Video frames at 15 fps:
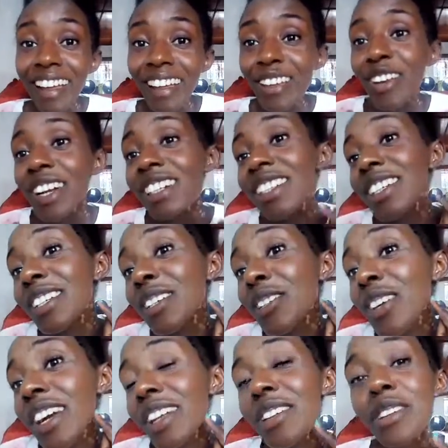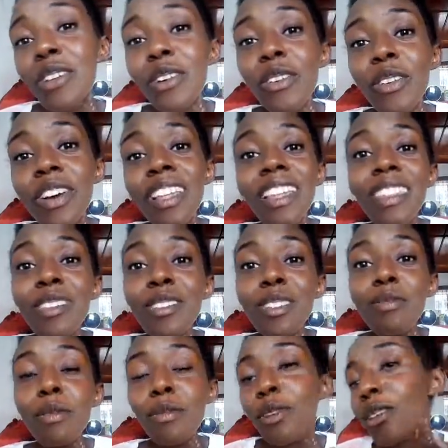You actually look, those
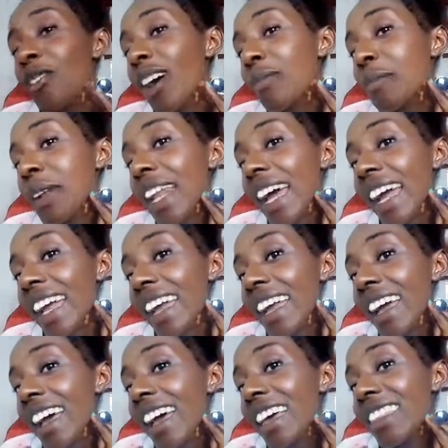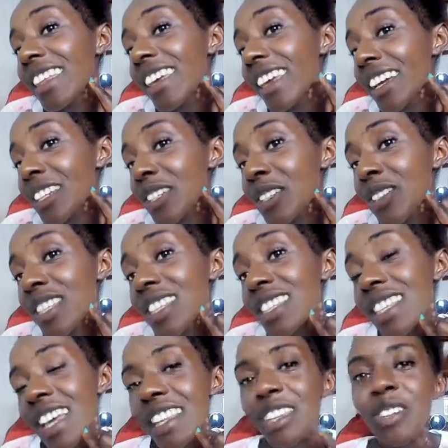people who apply and they get to this
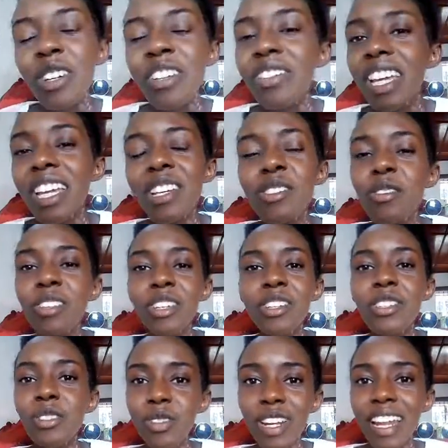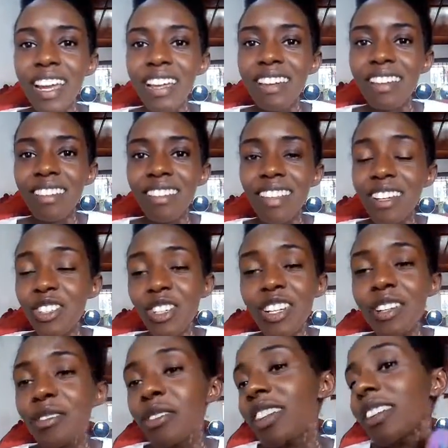side, they don't even get on the jawline.
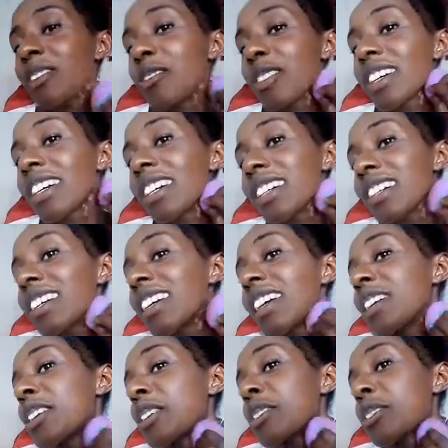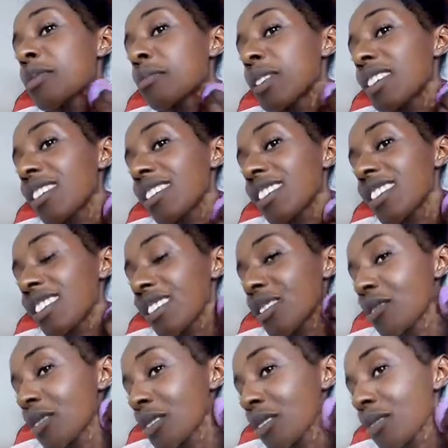Actually really look, to me it just
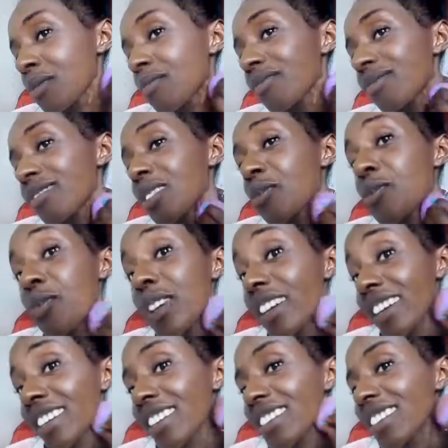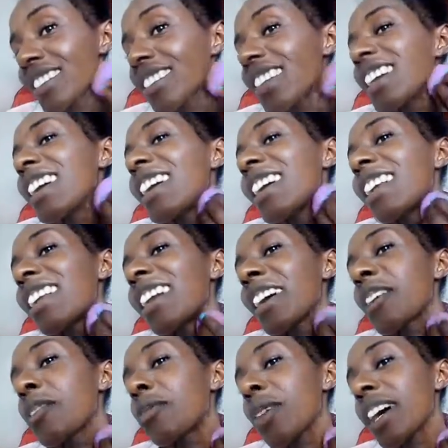looks weird.
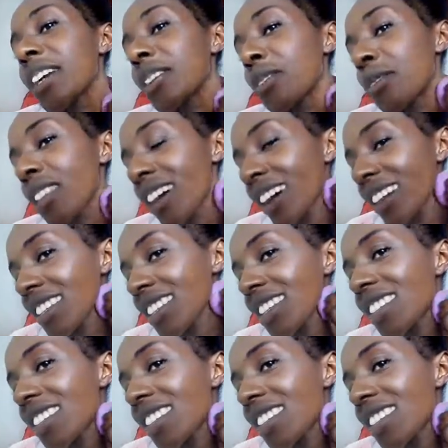Like, why do that?